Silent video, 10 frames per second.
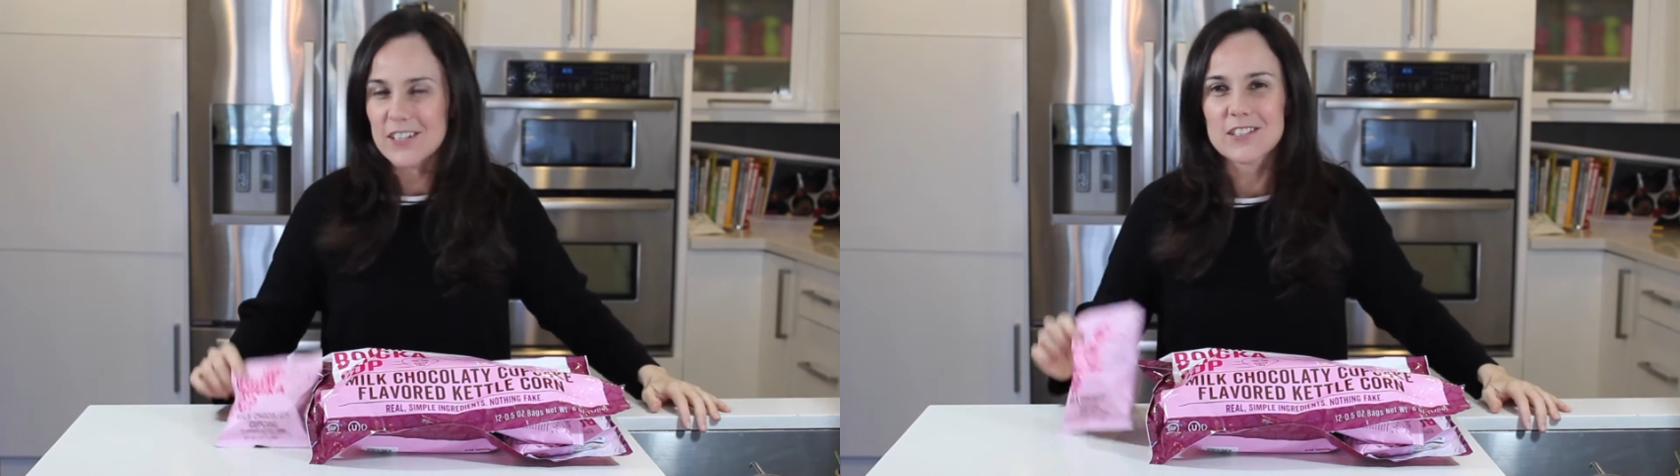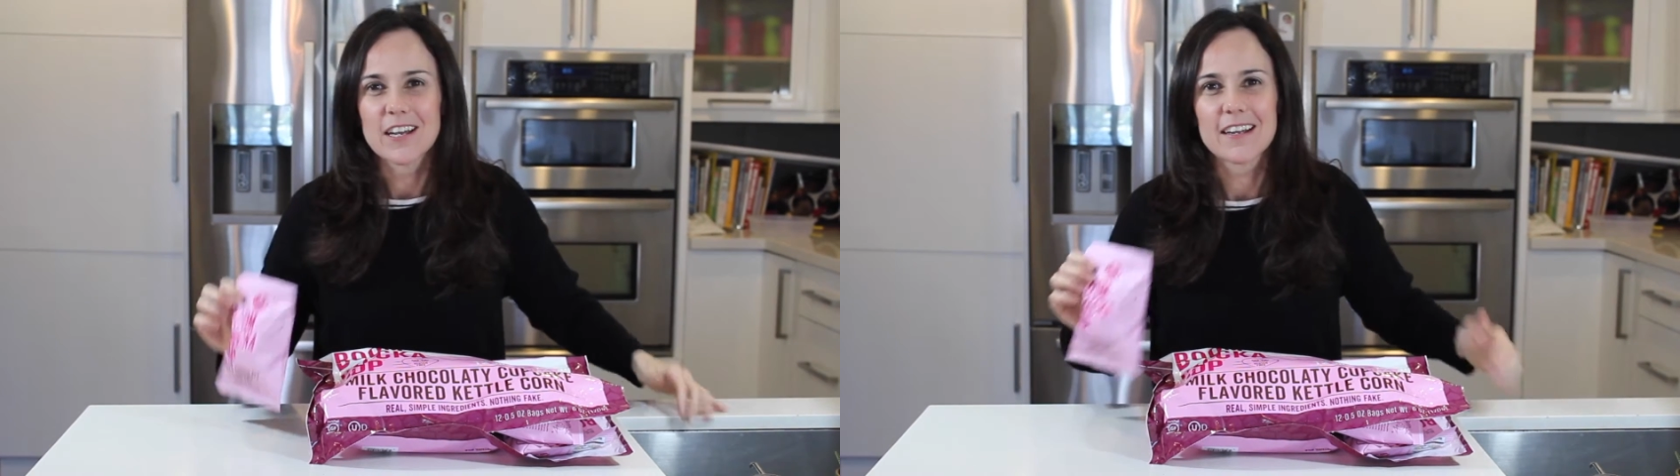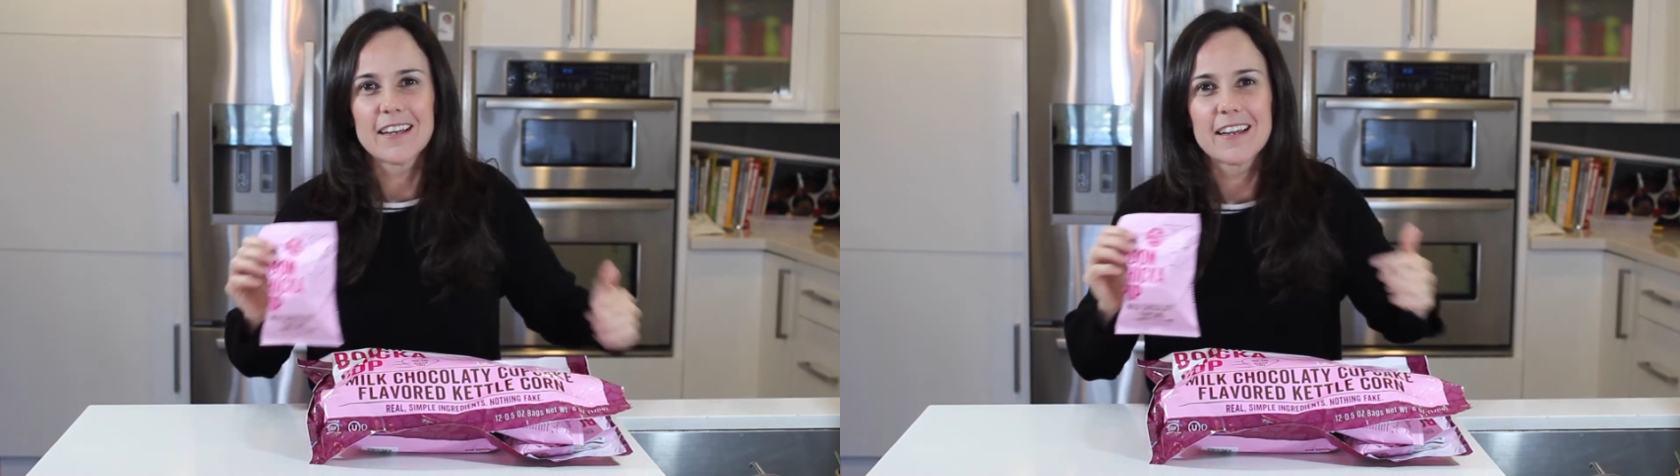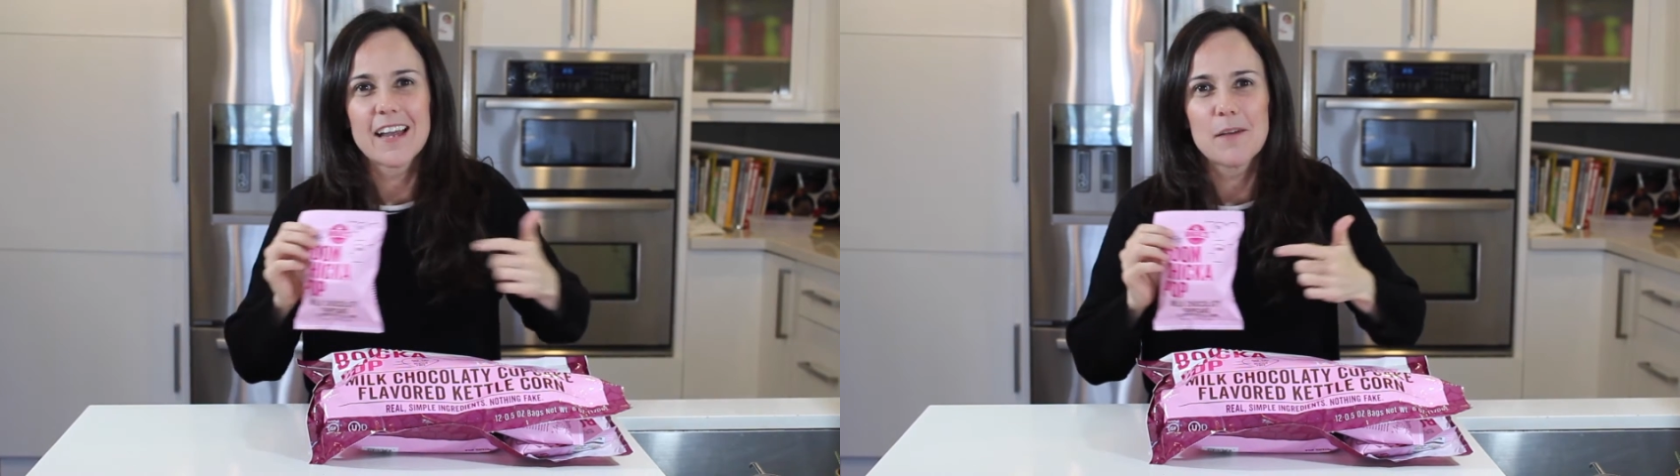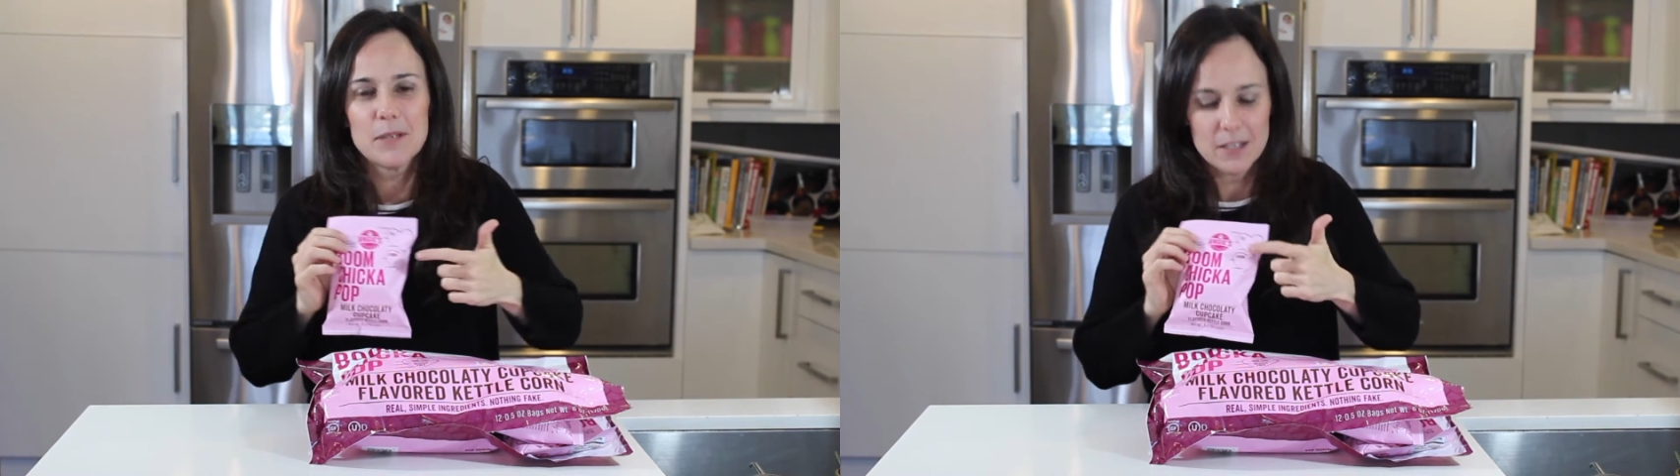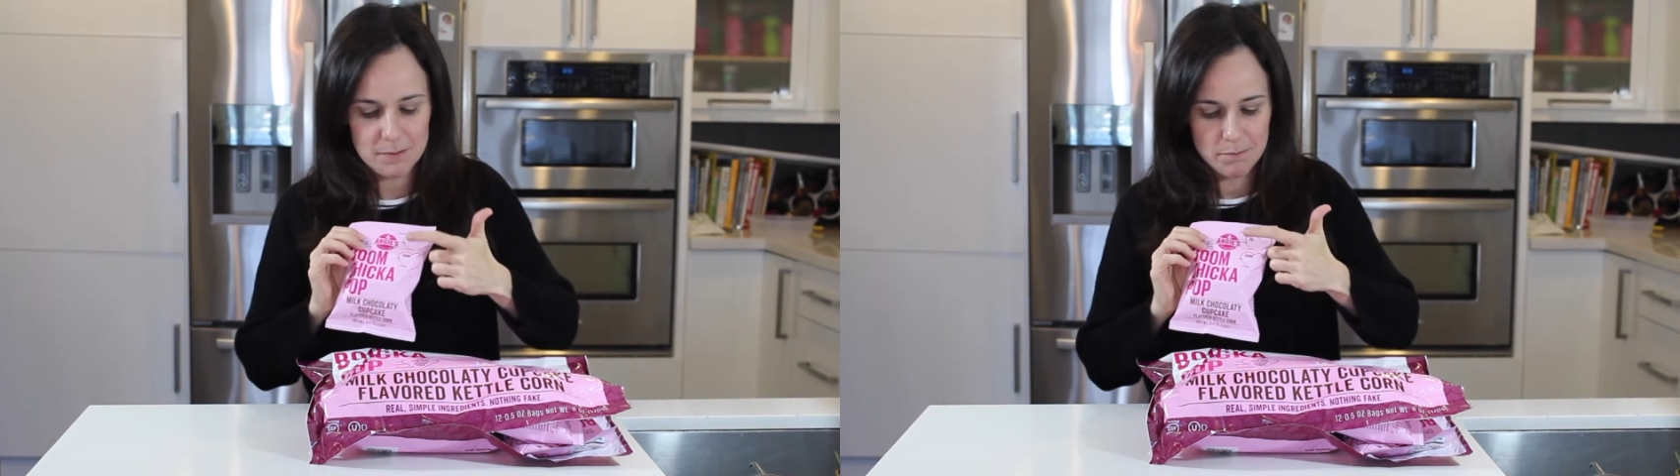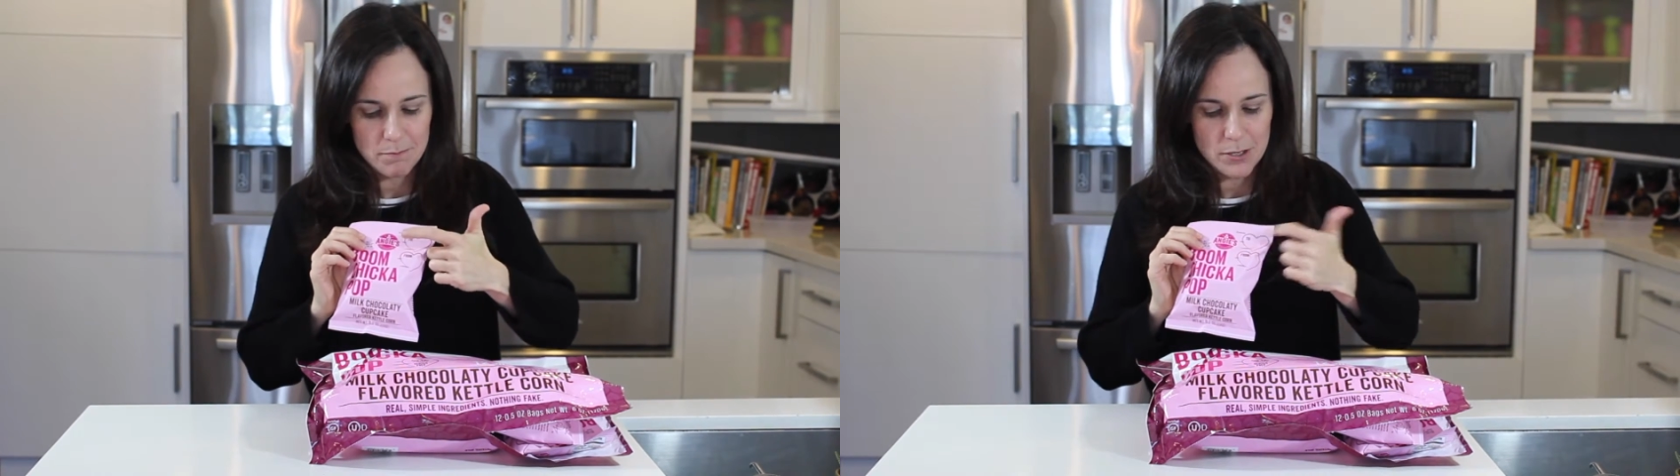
I just gotta get Gabby to